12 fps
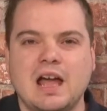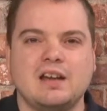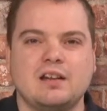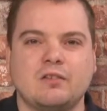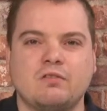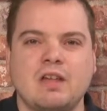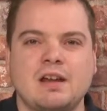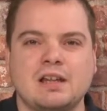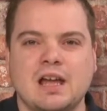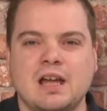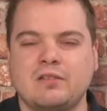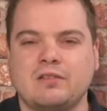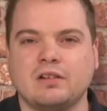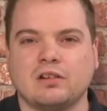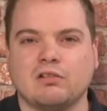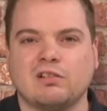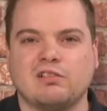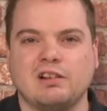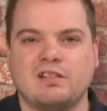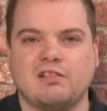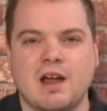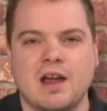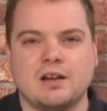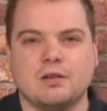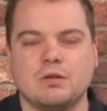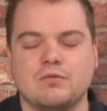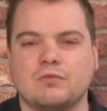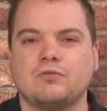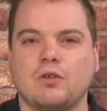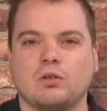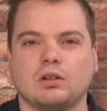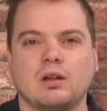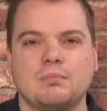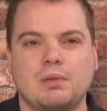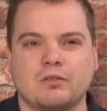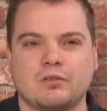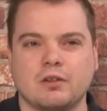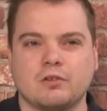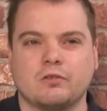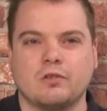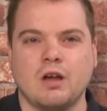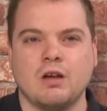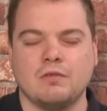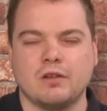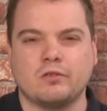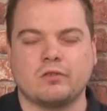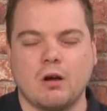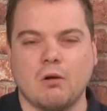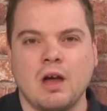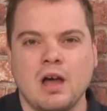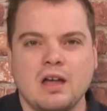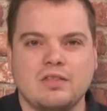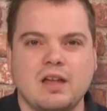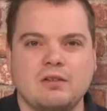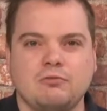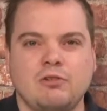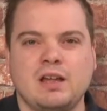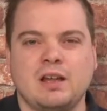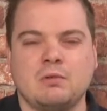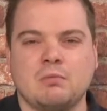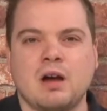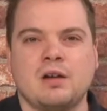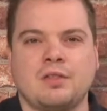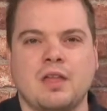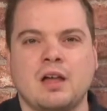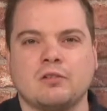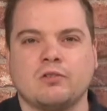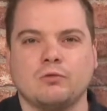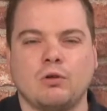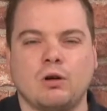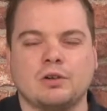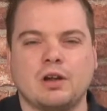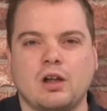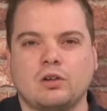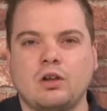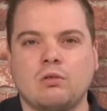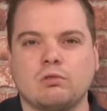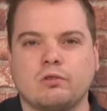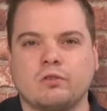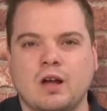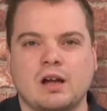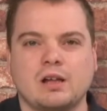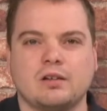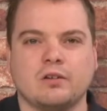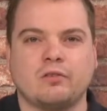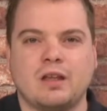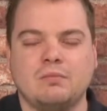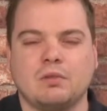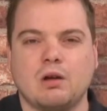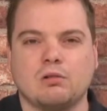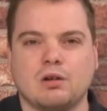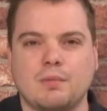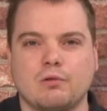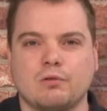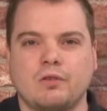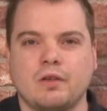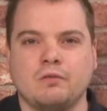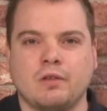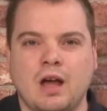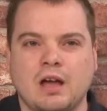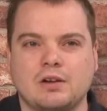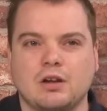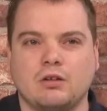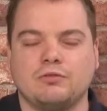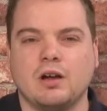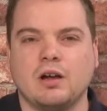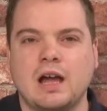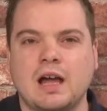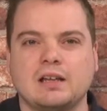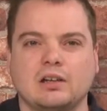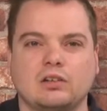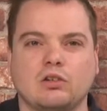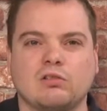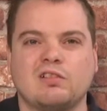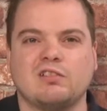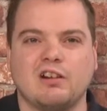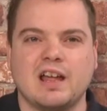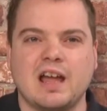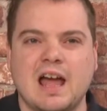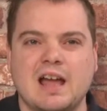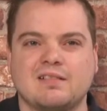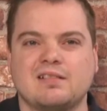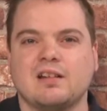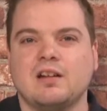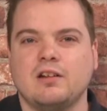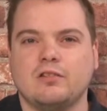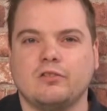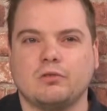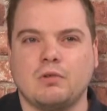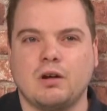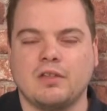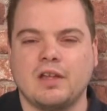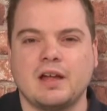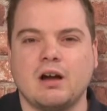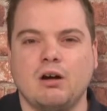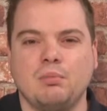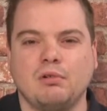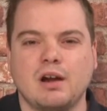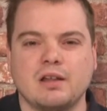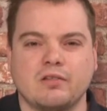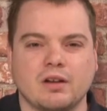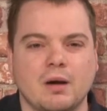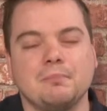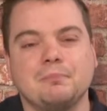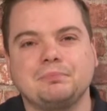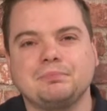in this dedicated luxury train with a full business service. So they really were there to run alongside the steam locomotives and offer a luxury edge to what they operated on.